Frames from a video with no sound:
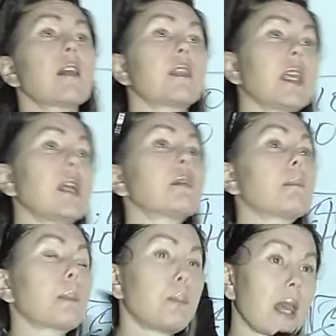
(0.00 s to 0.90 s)
the
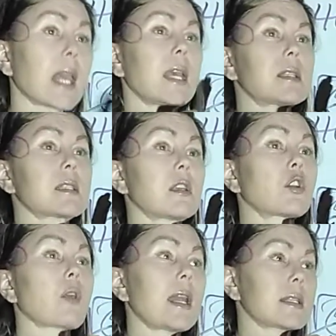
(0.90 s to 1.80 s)
biggest,
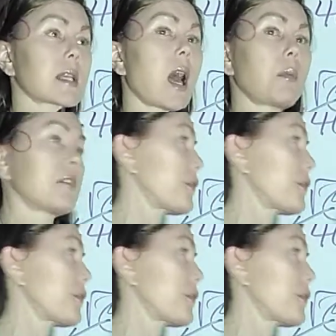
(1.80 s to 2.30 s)
greatest common